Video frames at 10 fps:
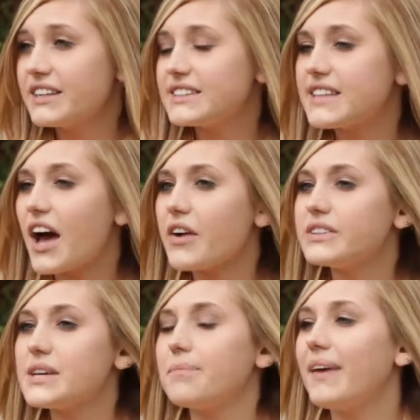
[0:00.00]
So
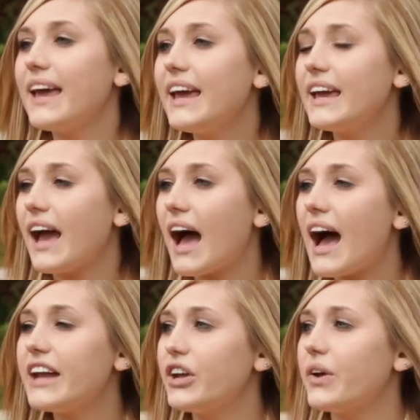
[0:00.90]
to me,
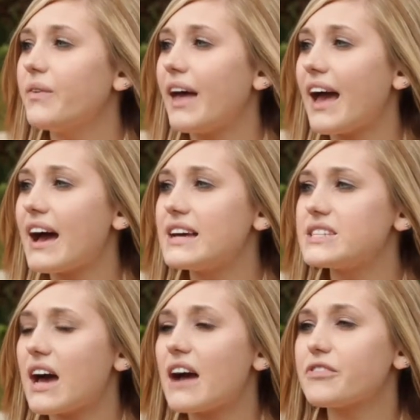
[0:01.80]
I knew
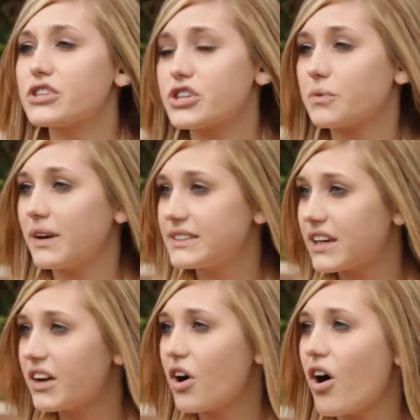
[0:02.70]
that I for sure wanted to
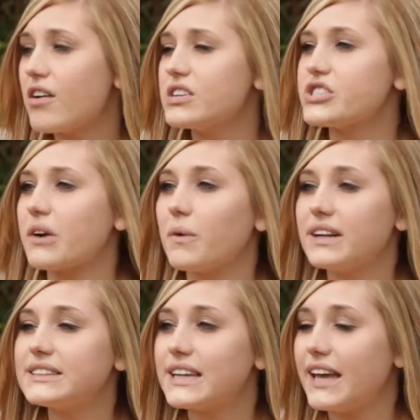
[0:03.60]
go to college. I
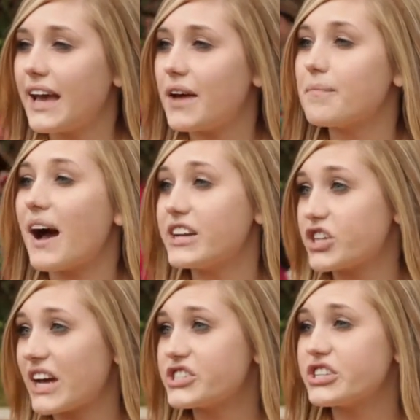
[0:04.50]
wanted to get my
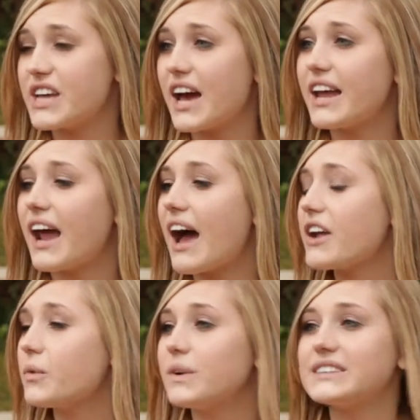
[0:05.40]
education done. I
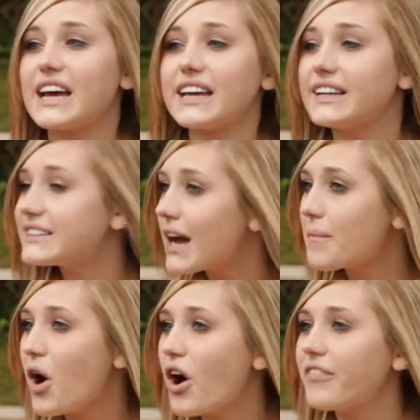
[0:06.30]
don't want to take any
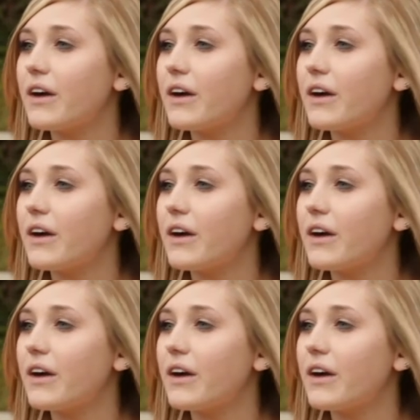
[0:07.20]
time off.